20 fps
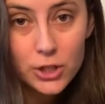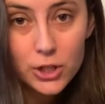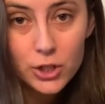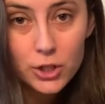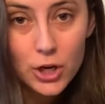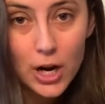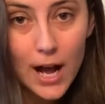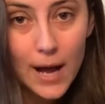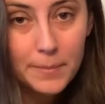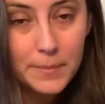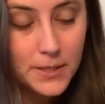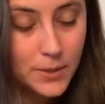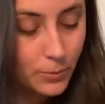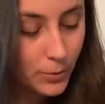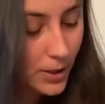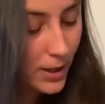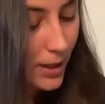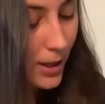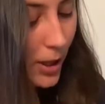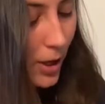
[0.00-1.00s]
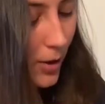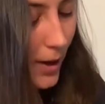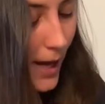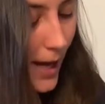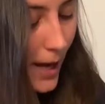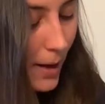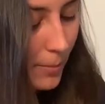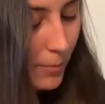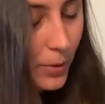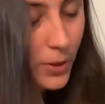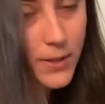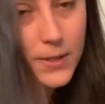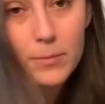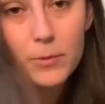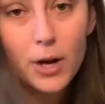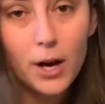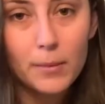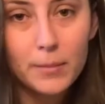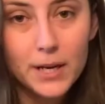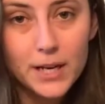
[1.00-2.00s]
drops, and we're gonna go ahead and put some
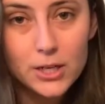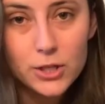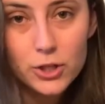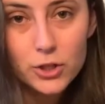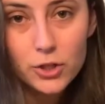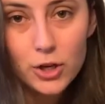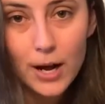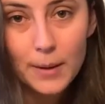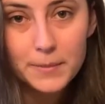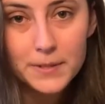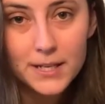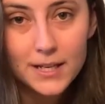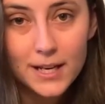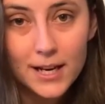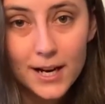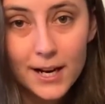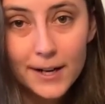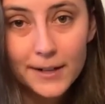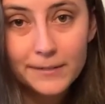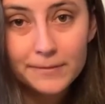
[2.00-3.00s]
carbonation drops in here.